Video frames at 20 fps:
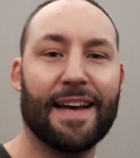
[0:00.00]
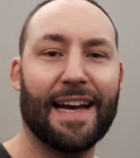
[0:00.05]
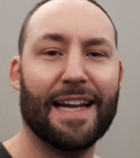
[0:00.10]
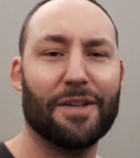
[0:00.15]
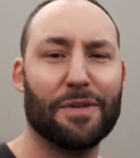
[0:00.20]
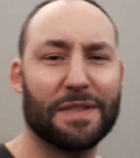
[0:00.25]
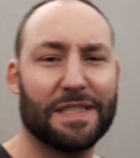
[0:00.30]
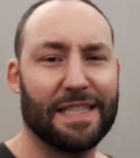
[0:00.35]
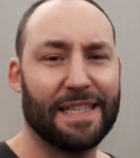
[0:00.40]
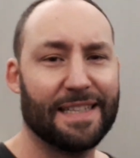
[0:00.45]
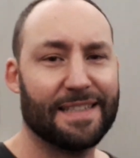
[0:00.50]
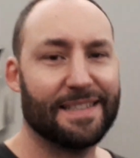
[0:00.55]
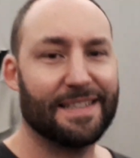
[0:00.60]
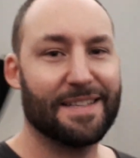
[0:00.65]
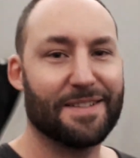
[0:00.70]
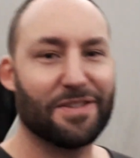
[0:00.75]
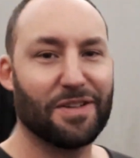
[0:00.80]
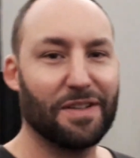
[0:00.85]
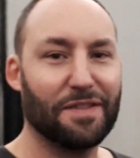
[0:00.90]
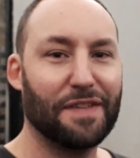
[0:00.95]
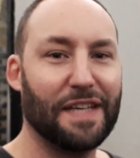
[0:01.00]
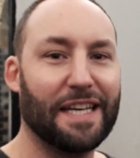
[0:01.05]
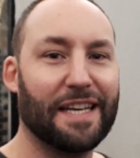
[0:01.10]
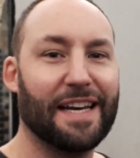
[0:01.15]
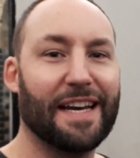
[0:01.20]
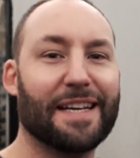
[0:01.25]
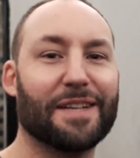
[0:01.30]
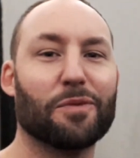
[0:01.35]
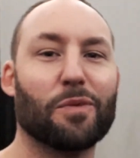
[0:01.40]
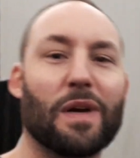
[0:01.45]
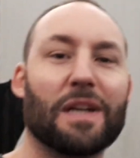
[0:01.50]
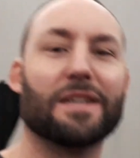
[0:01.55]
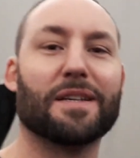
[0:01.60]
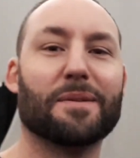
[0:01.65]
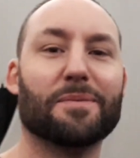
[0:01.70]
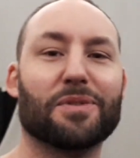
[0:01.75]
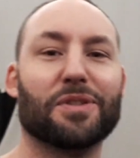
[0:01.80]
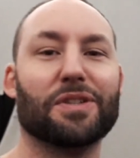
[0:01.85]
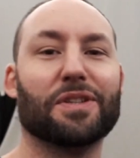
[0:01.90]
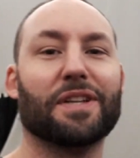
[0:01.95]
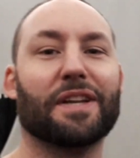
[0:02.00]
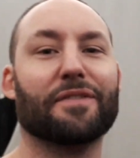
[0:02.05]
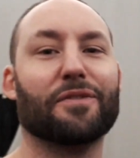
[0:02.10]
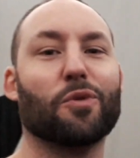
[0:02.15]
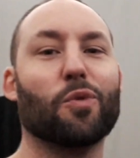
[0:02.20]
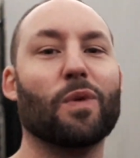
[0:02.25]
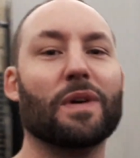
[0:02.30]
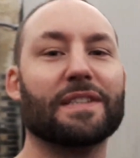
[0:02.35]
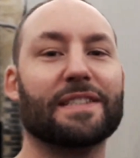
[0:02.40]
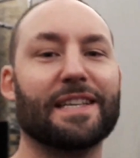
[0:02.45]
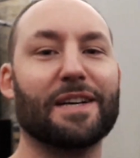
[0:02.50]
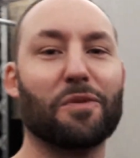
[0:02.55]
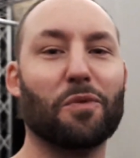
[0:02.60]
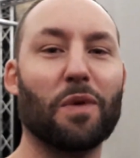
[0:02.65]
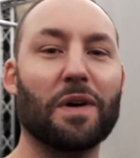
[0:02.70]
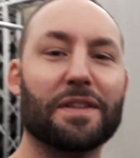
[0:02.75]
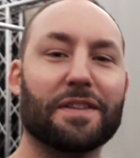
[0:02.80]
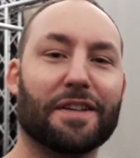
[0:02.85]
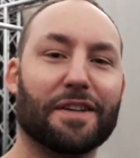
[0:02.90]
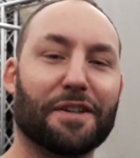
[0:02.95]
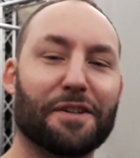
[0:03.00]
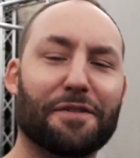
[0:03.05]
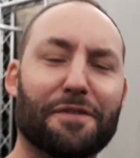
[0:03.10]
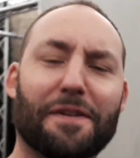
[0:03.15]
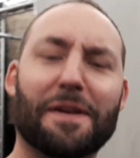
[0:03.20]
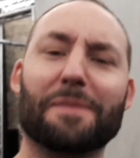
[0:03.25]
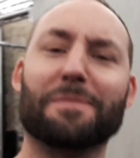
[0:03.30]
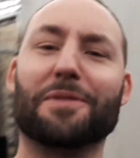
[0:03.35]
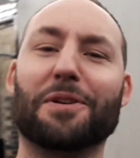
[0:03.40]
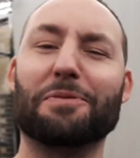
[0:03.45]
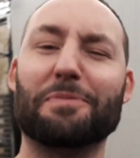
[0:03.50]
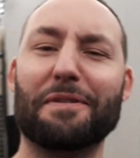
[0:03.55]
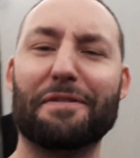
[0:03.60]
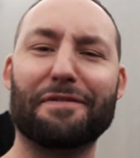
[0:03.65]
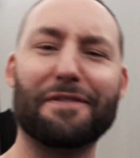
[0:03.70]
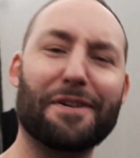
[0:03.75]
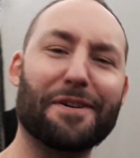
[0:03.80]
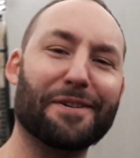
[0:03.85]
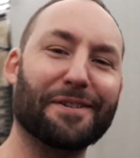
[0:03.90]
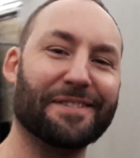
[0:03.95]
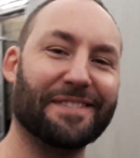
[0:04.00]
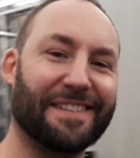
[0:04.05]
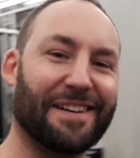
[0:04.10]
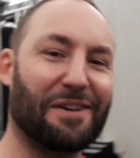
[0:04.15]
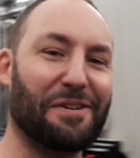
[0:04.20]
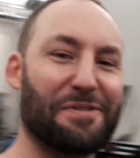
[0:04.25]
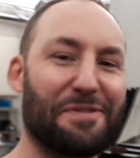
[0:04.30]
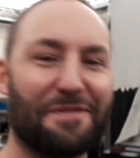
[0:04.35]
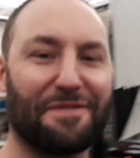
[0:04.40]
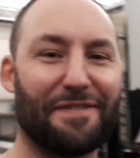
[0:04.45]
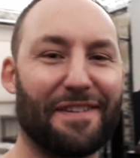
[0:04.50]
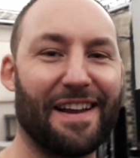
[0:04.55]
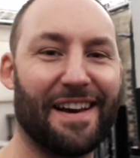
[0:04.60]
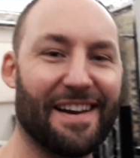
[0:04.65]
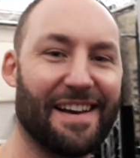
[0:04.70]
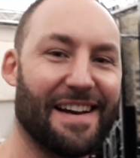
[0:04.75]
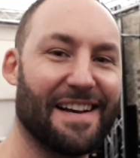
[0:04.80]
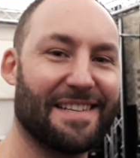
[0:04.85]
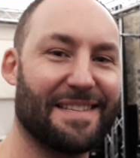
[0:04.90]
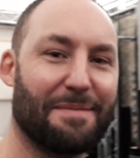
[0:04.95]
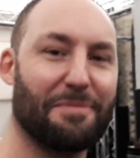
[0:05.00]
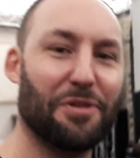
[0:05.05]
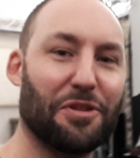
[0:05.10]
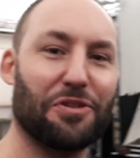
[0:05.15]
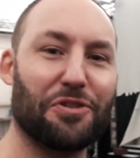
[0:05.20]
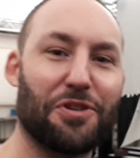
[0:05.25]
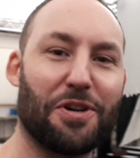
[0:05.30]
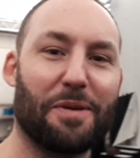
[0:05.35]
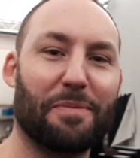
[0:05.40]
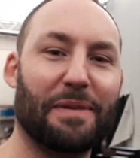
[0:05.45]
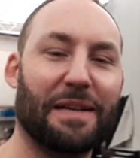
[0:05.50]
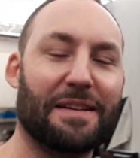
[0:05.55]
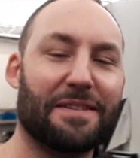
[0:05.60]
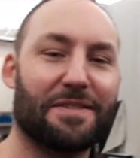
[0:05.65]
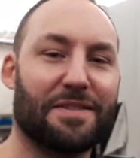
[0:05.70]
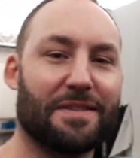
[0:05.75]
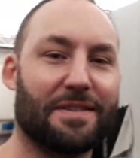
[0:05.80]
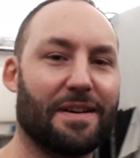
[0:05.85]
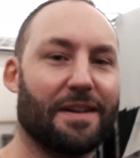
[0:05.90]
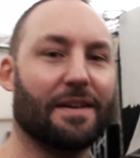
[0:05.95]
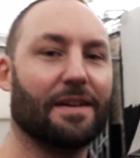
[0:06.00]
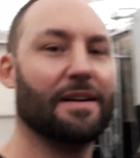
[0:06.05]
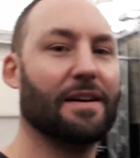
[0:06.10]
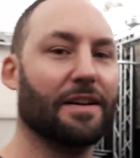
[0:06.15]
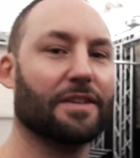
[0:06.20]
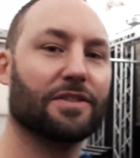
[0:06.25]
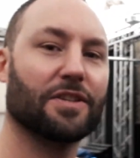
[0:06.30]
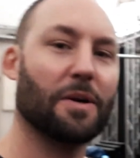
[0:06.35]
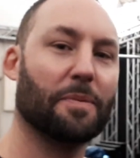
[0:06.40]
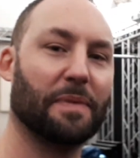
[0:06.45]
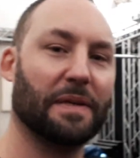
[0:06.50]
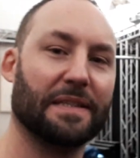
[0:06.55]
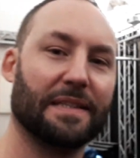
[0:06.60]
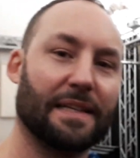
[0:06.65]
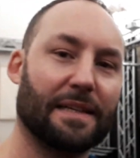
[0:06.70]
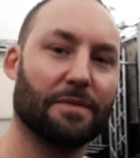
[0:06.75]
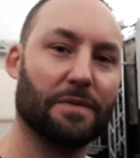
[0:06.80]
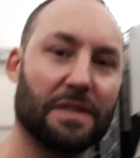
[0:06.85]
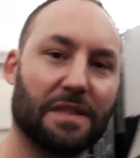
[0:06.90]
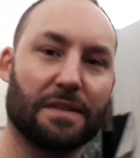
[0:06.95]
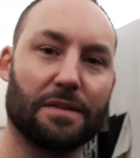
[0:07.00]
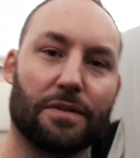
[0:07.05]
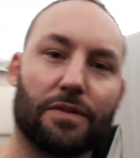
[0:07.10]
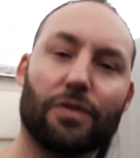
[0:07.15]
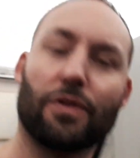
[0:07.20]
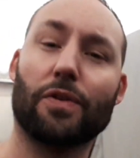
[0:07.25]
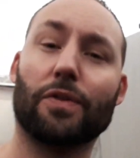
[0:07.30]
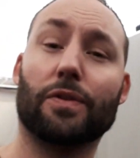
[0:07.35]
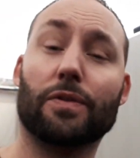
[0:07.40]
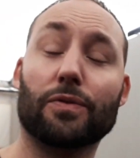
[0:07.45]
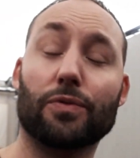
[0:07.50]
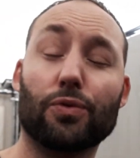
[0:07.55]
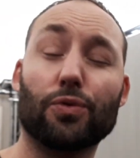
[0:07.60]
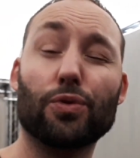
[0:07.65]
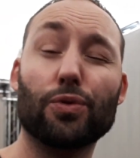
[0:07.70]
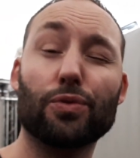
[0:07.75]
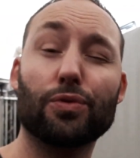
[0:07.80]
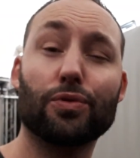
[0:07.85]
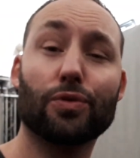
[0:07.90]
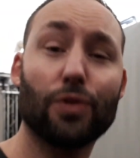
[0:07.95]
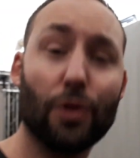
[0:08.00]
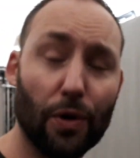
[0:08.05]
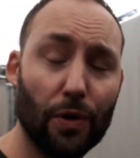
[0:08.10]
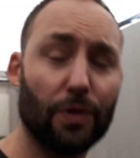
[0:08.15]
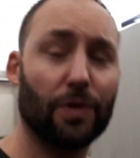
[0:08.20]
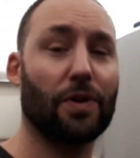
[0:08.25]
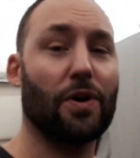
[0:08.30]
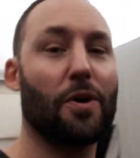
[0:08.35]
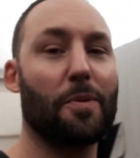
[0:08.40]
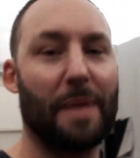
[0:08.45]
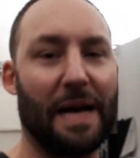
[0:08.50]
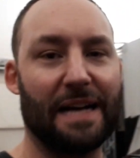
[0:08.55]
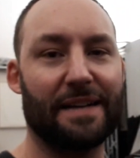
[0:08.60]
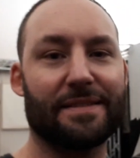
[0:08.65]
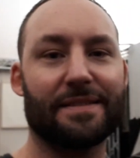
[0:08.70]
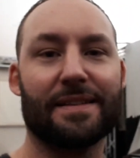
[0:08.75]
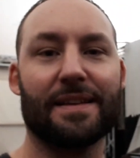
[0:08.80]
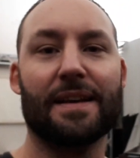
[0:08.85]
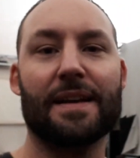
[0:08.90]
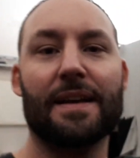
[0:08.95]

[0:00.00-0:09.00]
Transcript: Hello Internet, it's Olivierr and welcome to another One Take Wonder filmed on my phone on the fly as I'm on the job, and I just got a topic that I wanted to talk about.